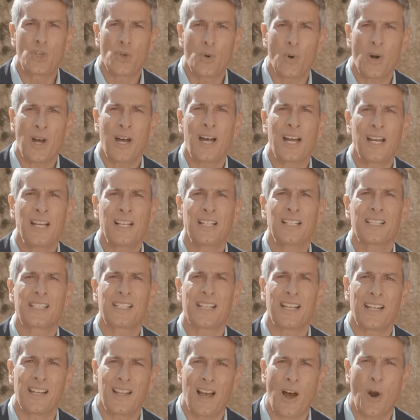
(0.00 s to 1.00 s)
trials
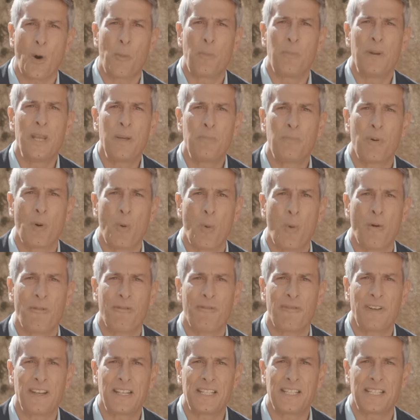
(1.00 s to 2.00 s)
our people were
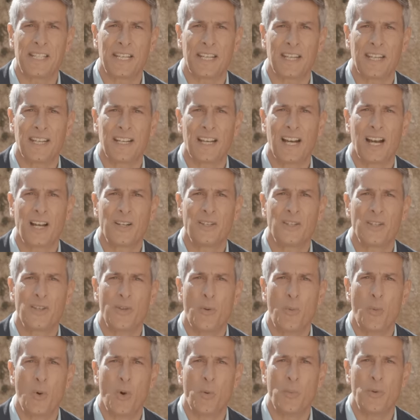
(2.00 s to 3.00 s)
facing under
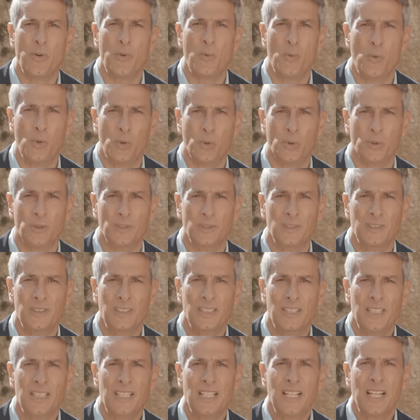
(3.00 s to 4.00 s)
the Roman rule,
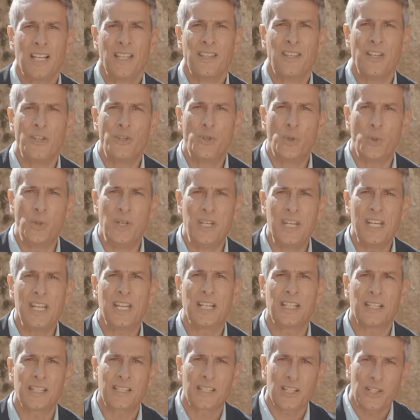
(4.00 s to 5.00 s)
the
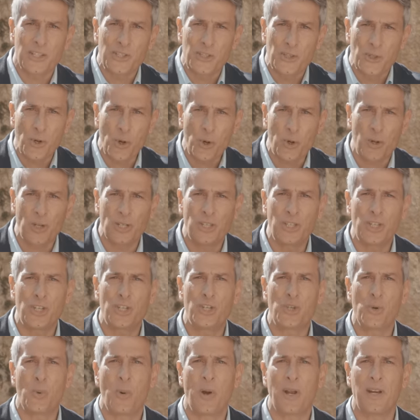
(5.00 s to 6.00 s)
Judeans circled
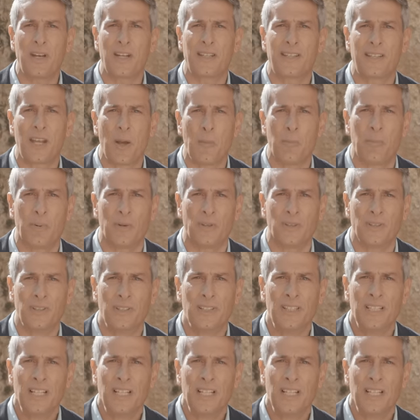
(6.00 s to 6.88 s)
Yeshua in the temple